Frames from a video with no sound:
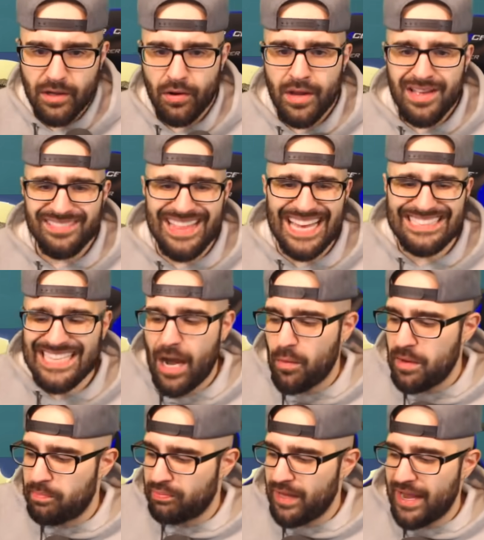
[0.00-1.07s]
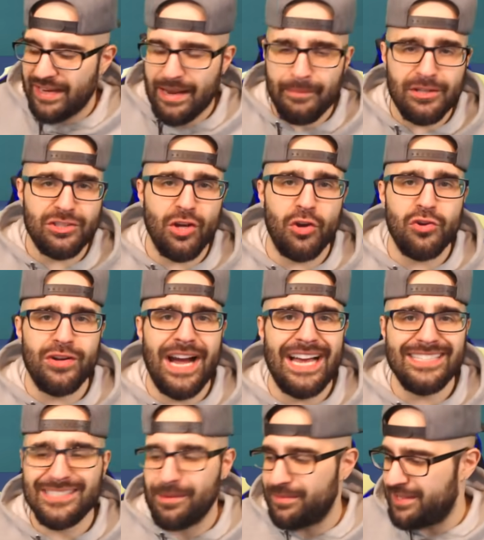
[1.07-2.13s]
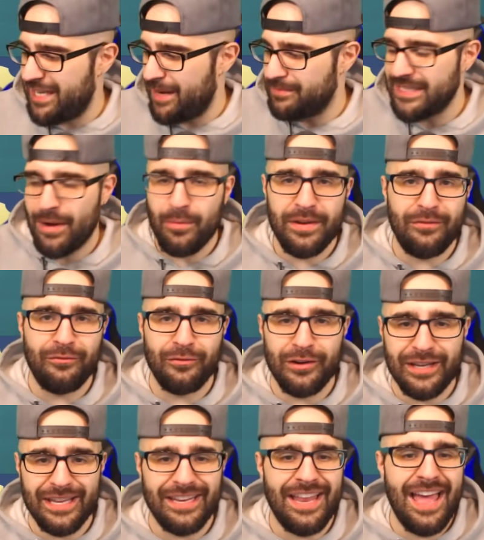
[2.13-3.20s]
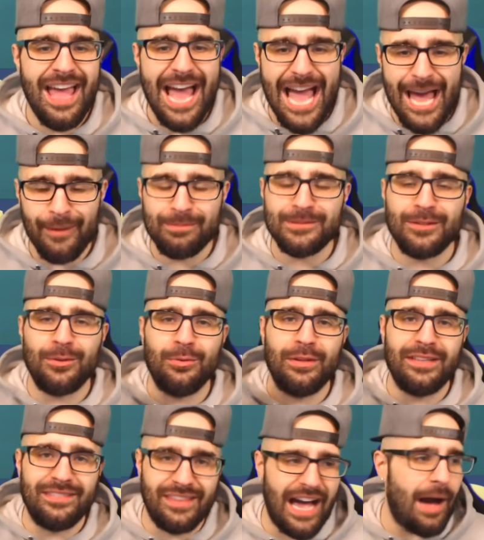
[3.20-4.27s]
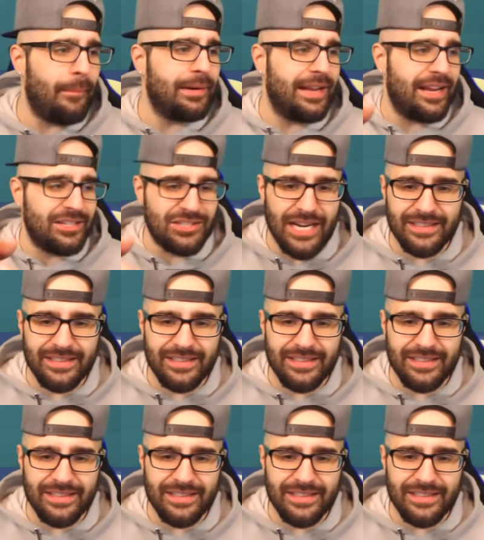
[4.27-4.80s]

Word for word: So that's how we play. Let me show you guys some teams that we freaking absolutely dominated.